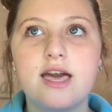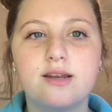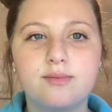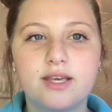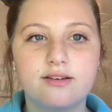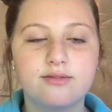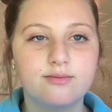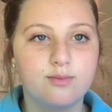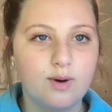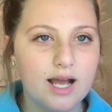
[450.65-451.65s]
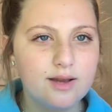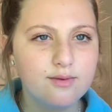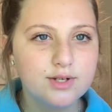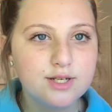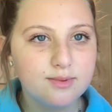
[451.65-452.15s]
And I'm like, why
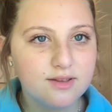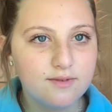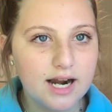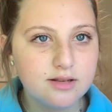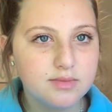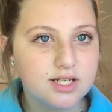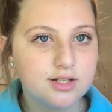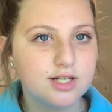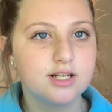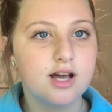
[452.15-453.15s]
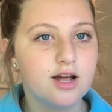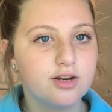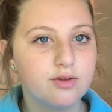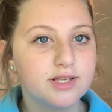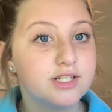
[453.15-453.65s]
would she be inviting me? Does she not
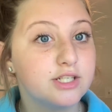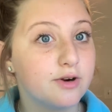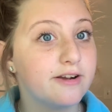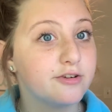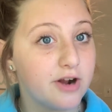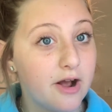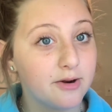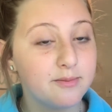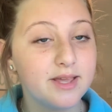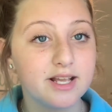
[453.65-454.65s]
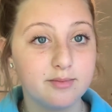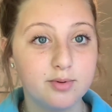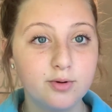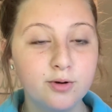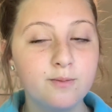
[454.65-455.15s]
know that she tried drowning me in a
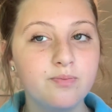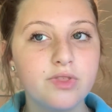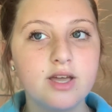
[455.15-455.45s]
pool?